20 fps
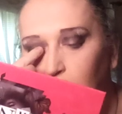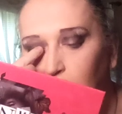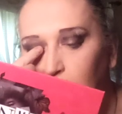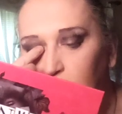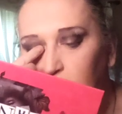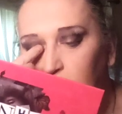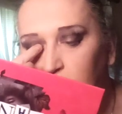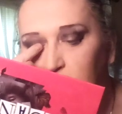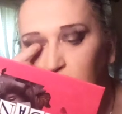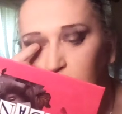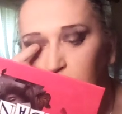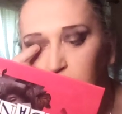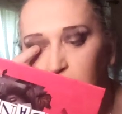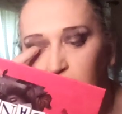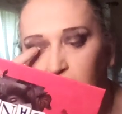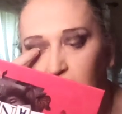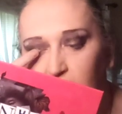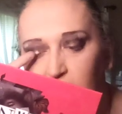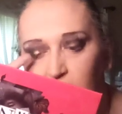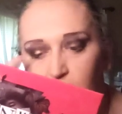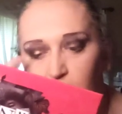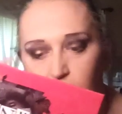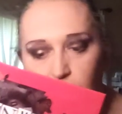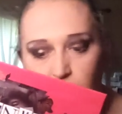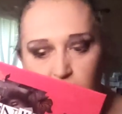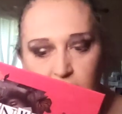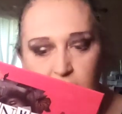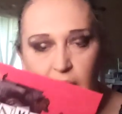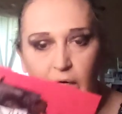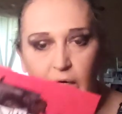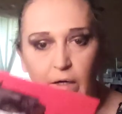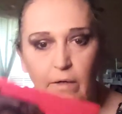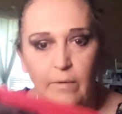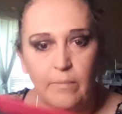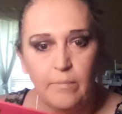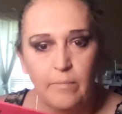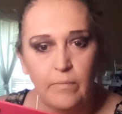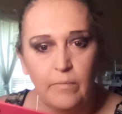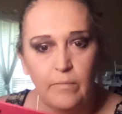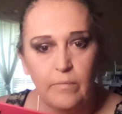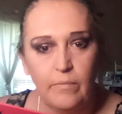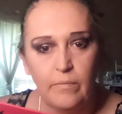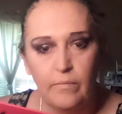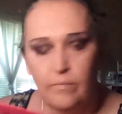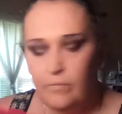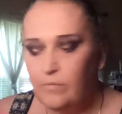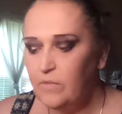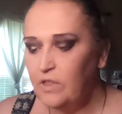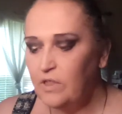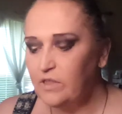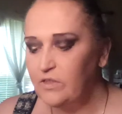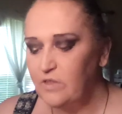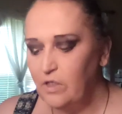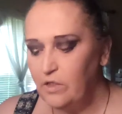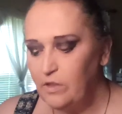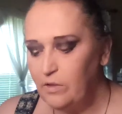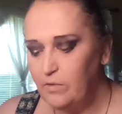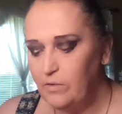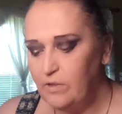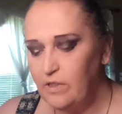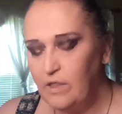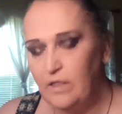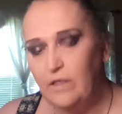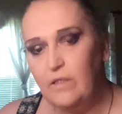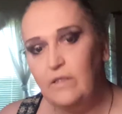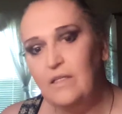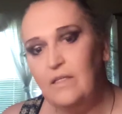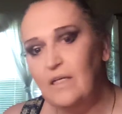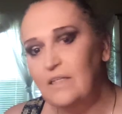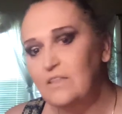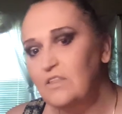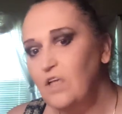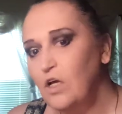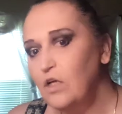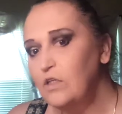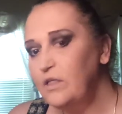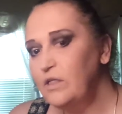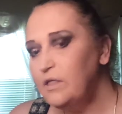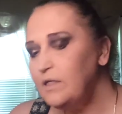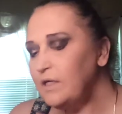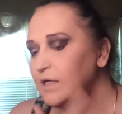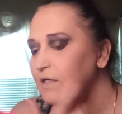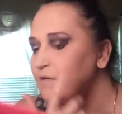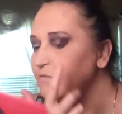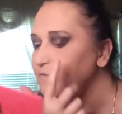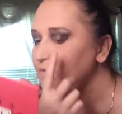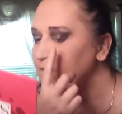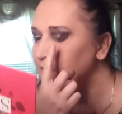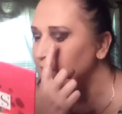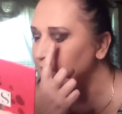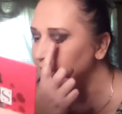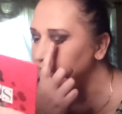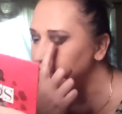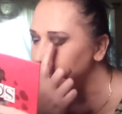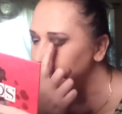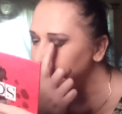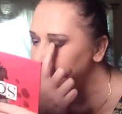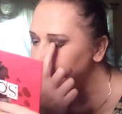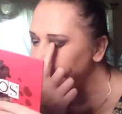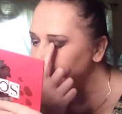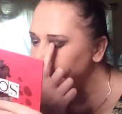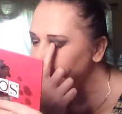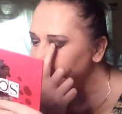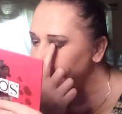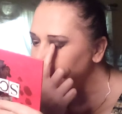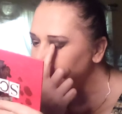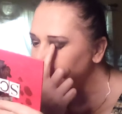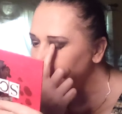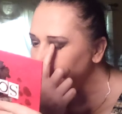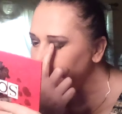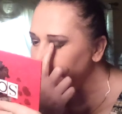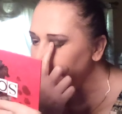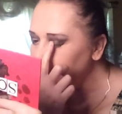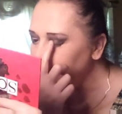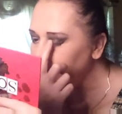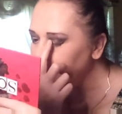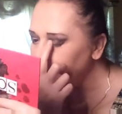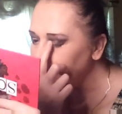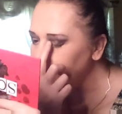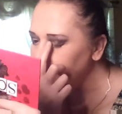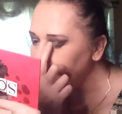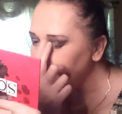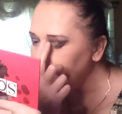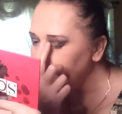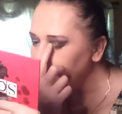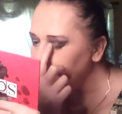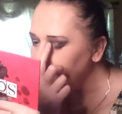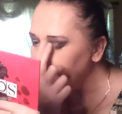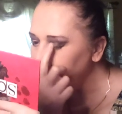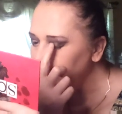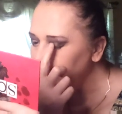and just apply that right there. That's all you that's all you need for that. Just a little pat of it.